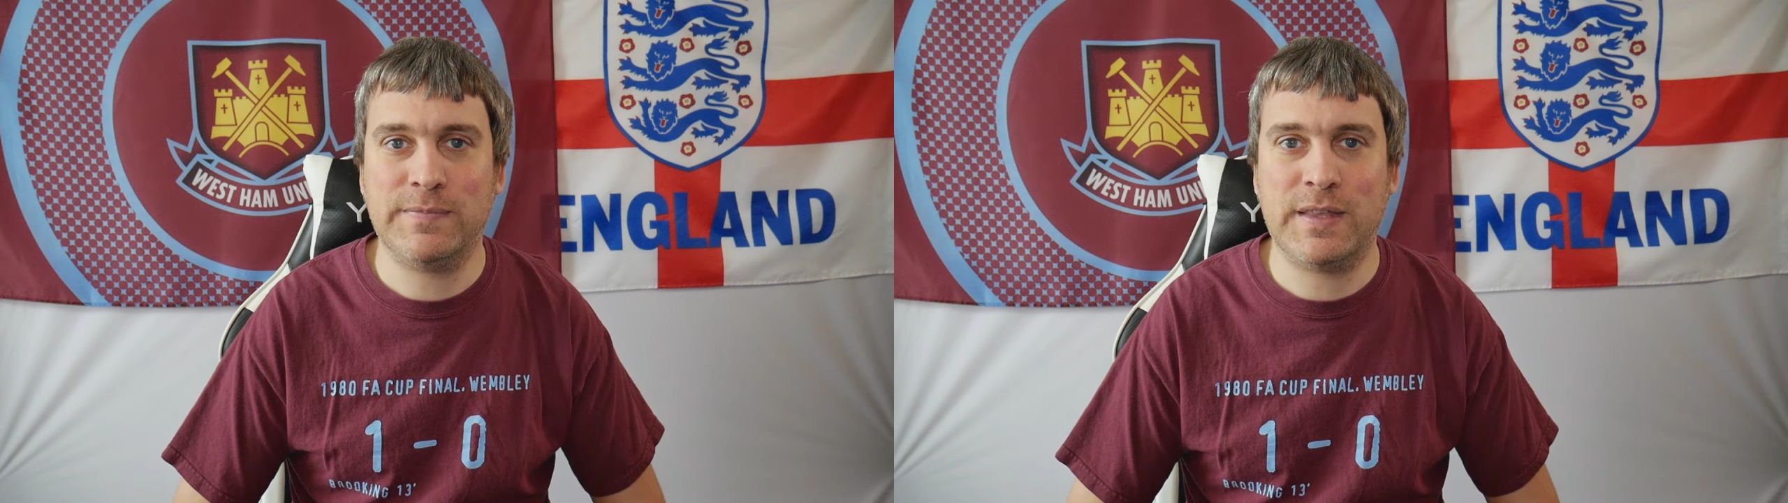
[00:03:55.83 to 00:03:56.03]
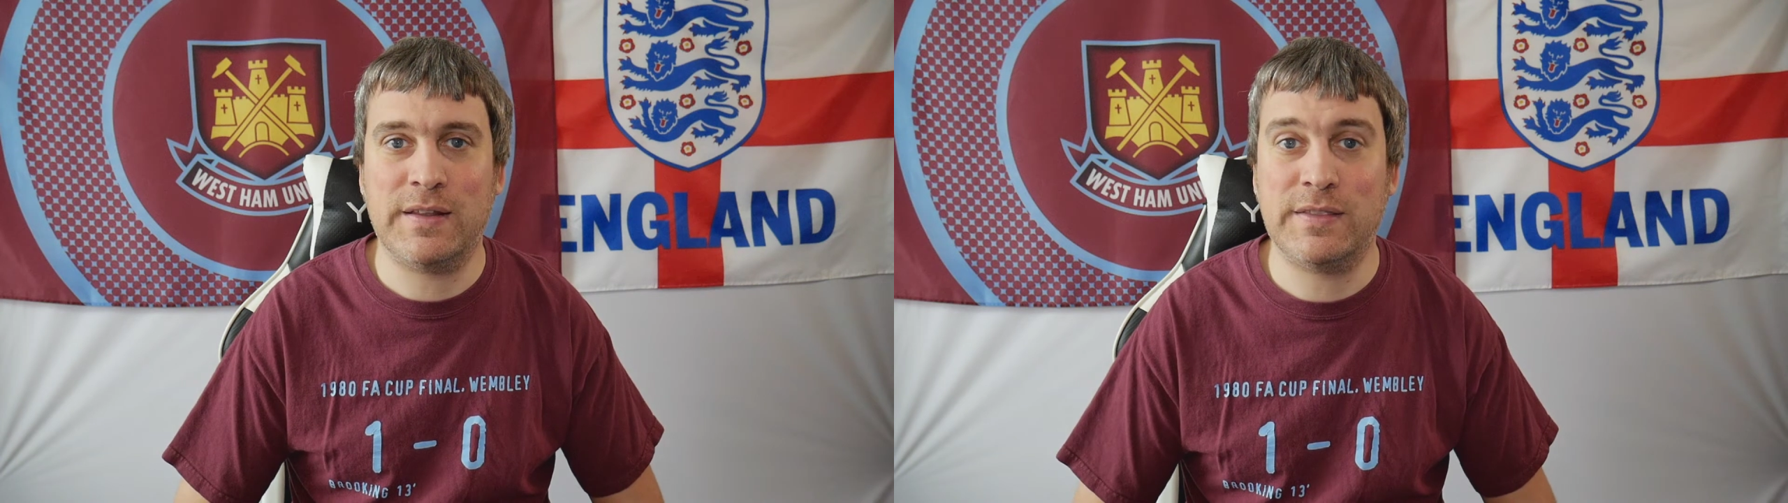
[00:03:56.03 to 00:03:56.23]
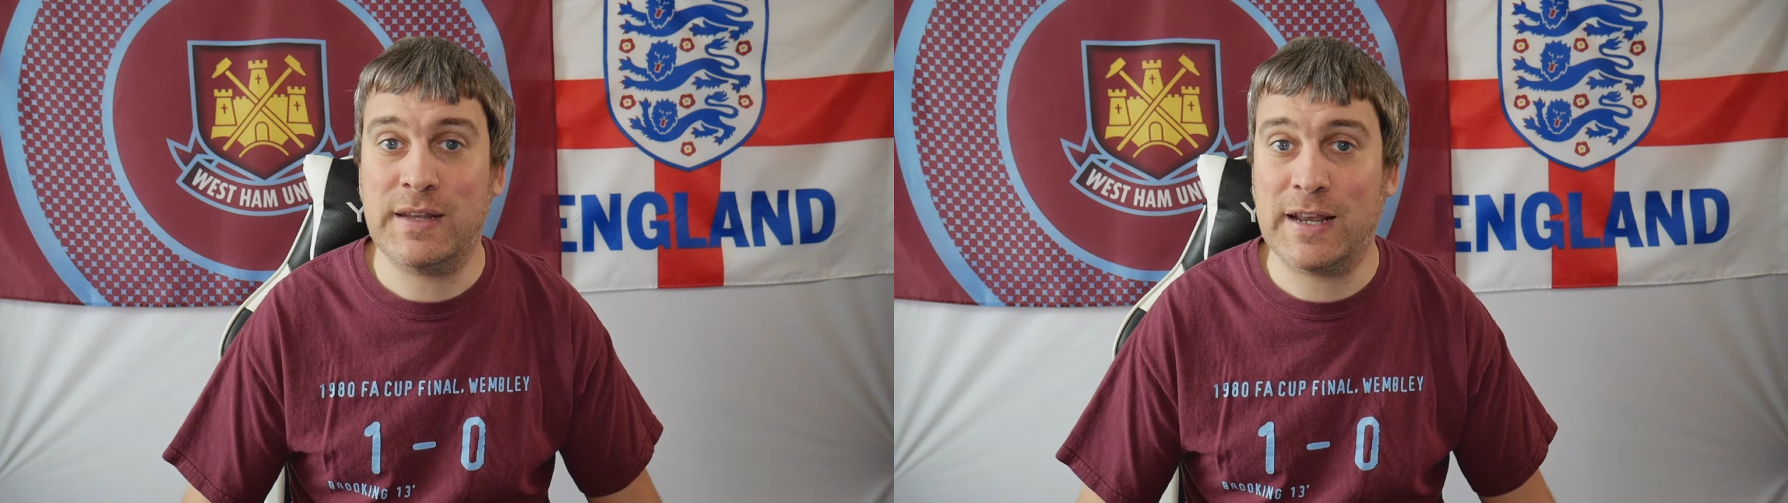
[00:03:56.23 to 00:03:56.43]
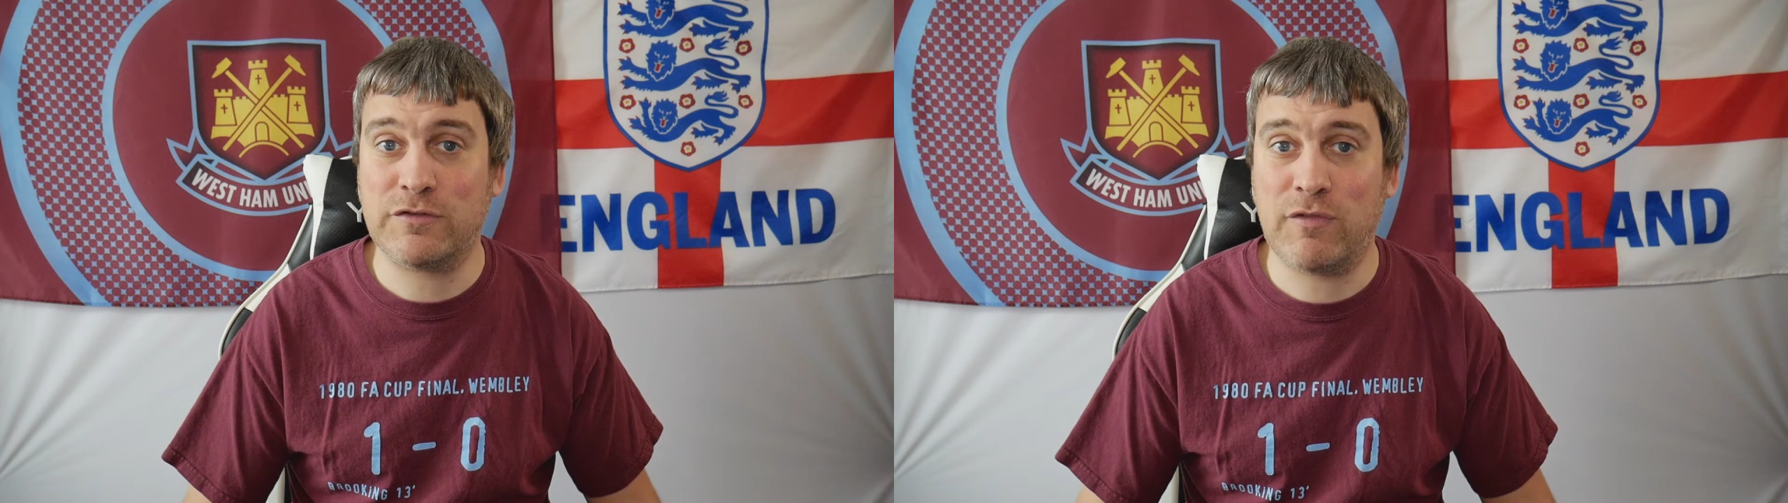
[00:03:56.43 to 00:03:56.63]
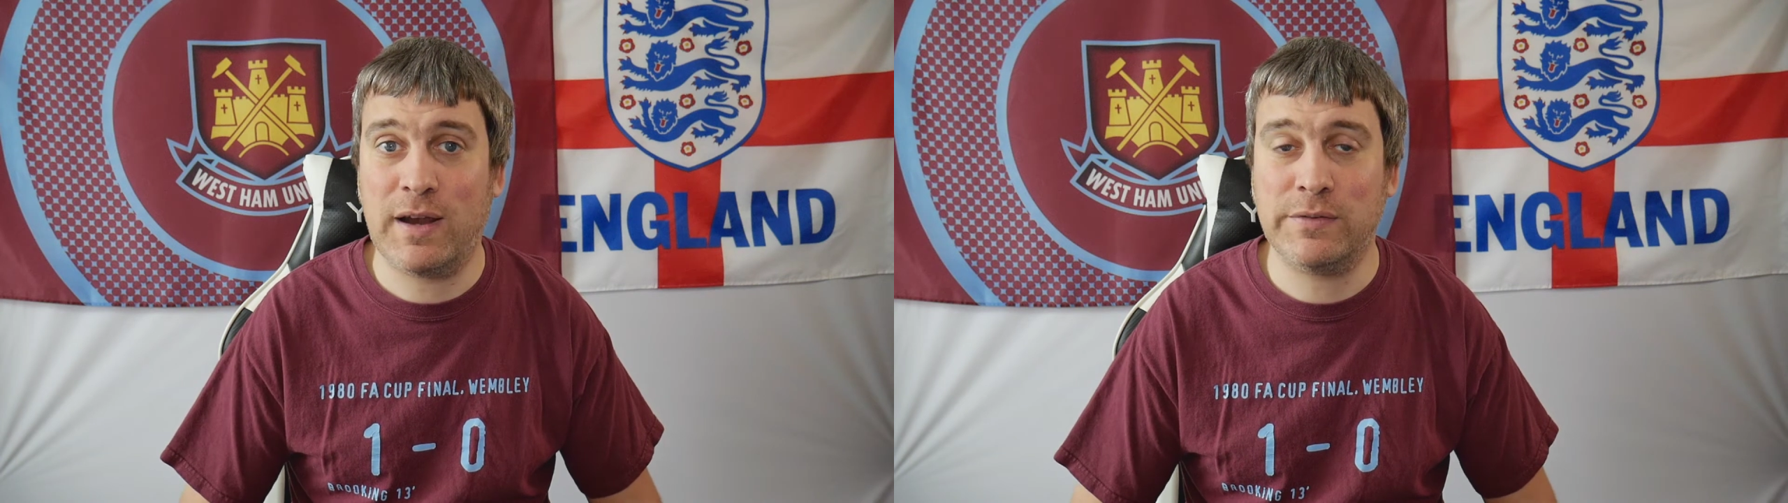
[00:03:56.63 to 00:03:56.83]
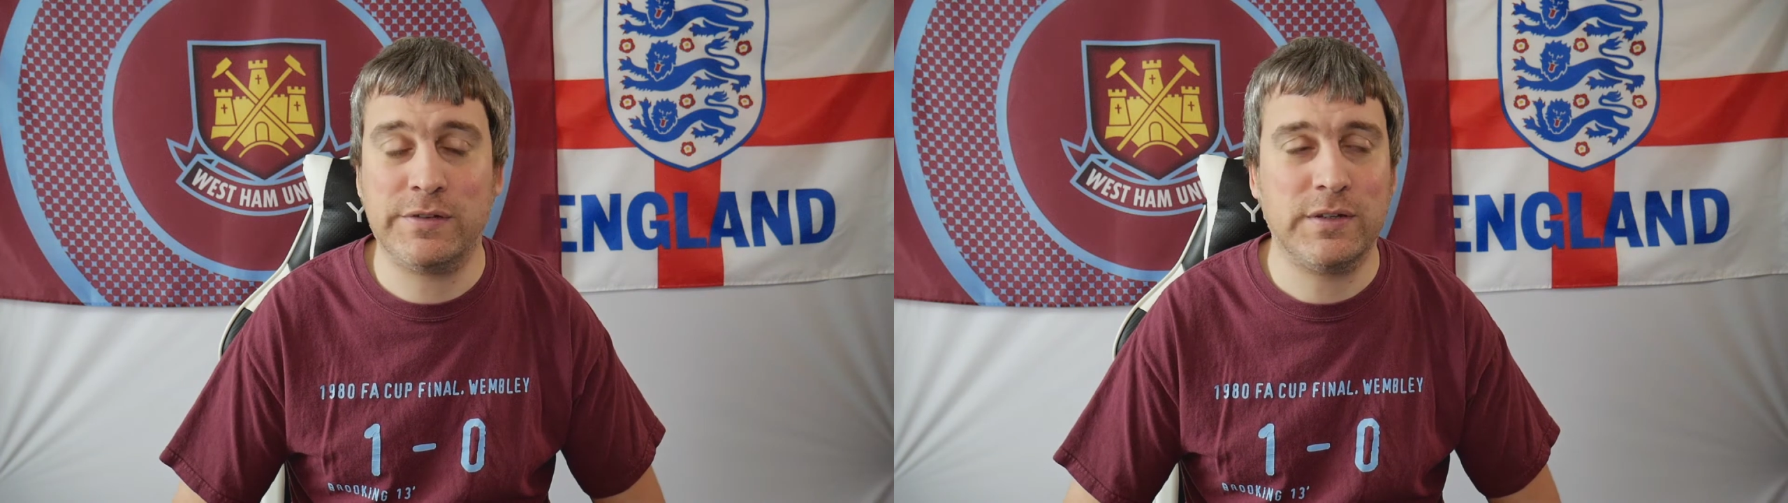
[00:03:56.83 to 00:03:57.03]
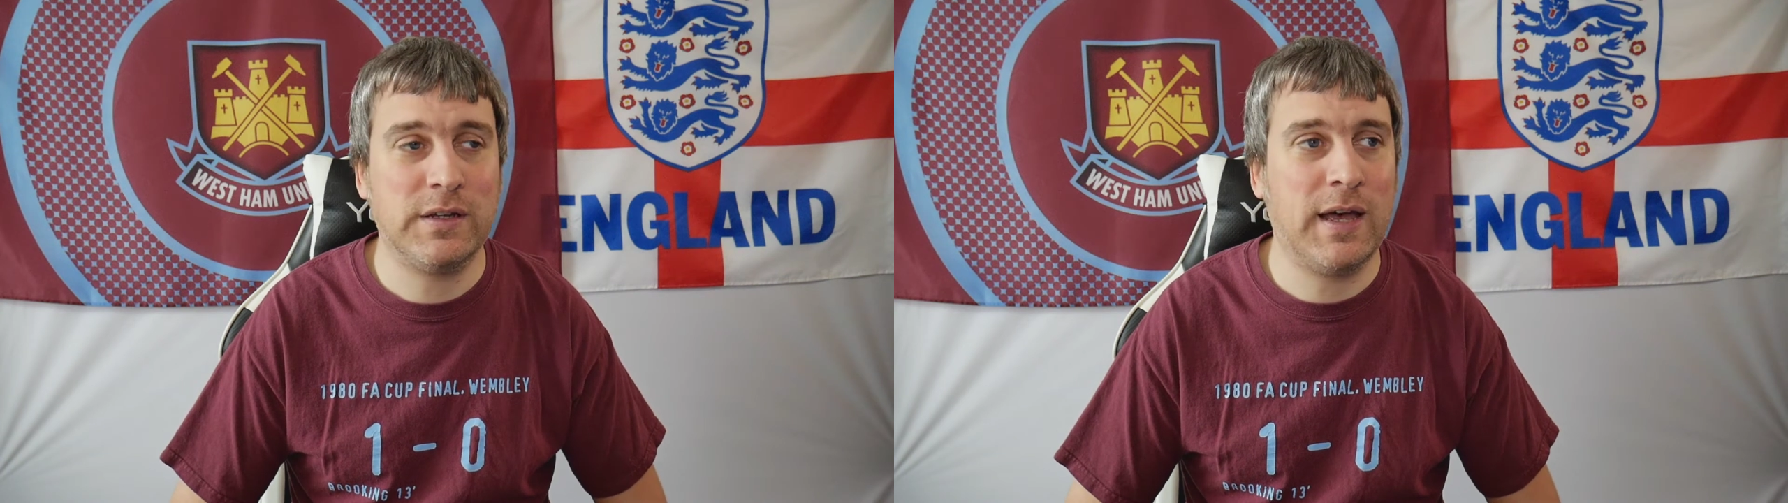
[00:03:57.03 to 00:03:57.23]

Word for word: the, the next round,